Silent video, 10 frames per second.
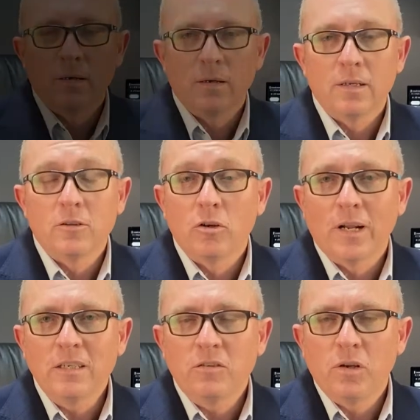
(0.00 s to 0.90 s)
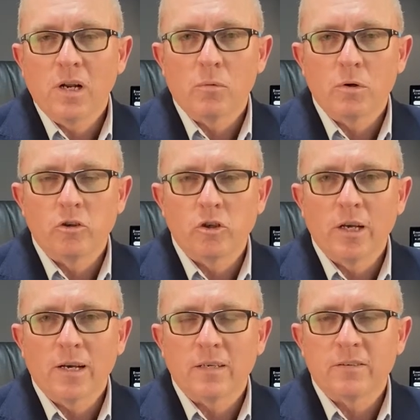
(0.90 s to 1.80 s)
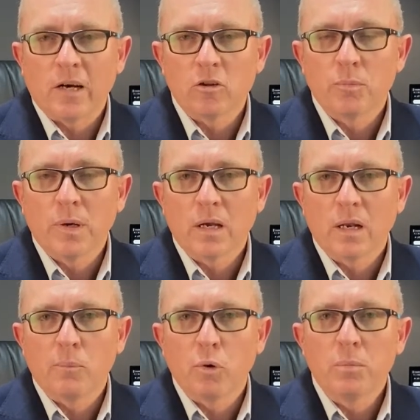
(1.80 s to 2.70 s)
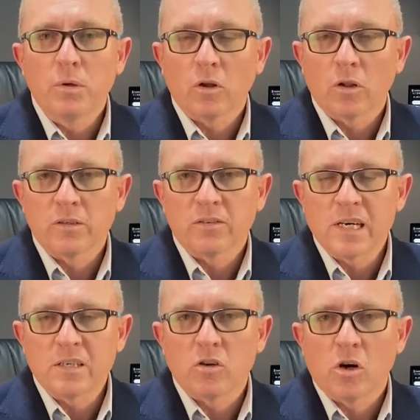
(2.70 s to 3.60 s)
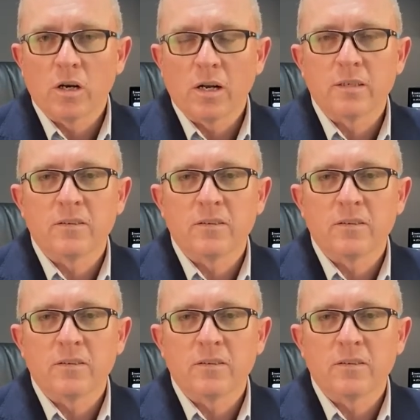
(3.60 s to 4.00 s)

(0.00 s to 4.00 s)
In today's video, I want to show you guys how to make an appointment on the SARS online